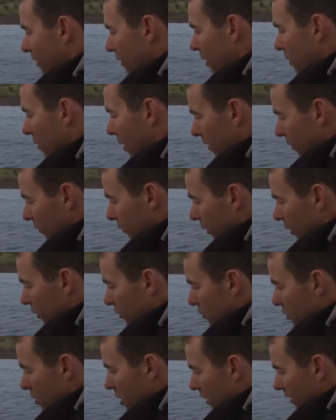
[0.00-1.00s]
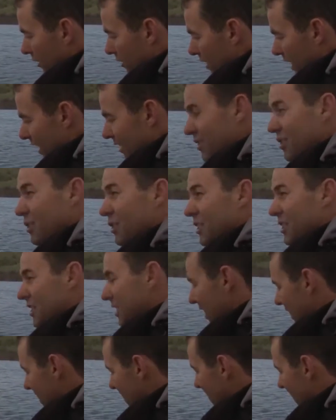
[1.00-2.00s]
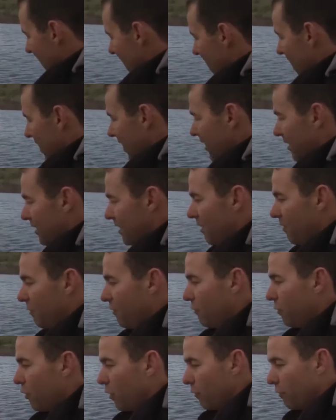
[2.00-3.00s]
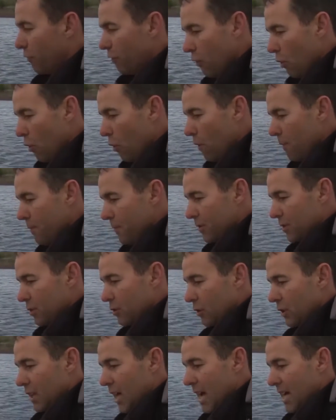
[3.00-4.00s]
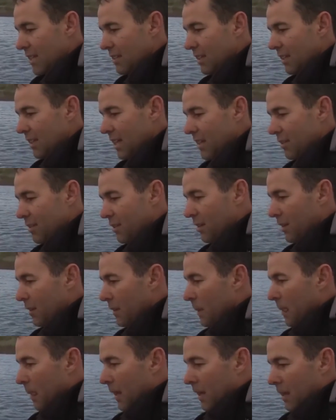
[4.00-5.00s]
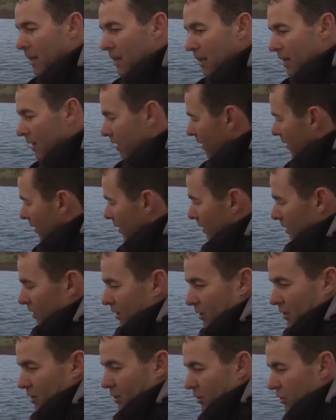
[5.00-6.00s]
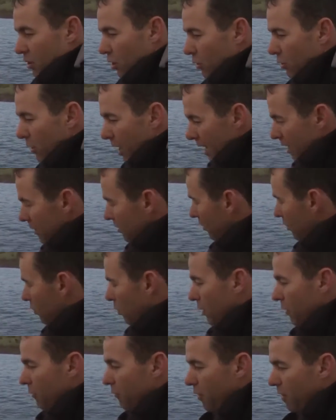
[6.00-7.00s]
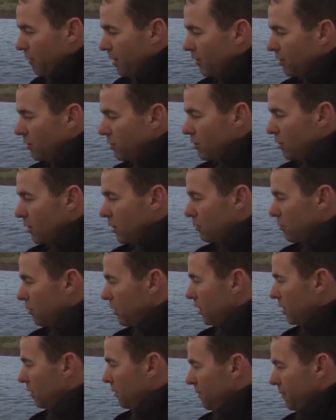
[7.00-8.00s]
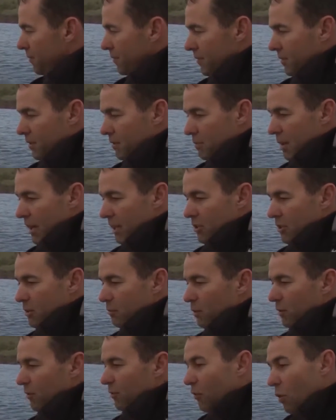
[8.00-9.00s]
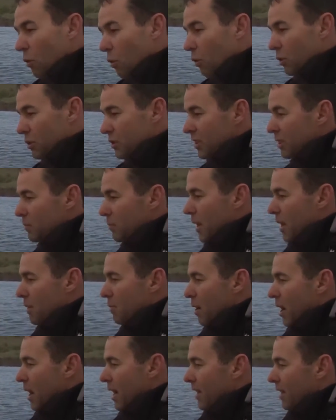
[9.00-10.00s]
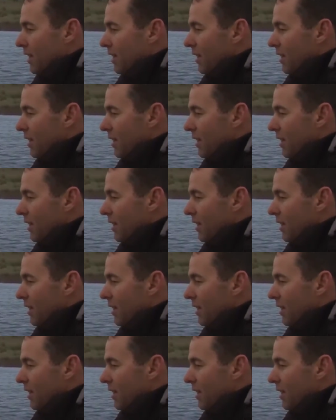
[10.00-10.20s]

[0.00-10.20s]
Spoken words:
Find one that feels right, it's that sort of 6'10" to 7'4", it's good casting length. 2000 or 2500 size reel, just match them with 4 or 6 pound braid.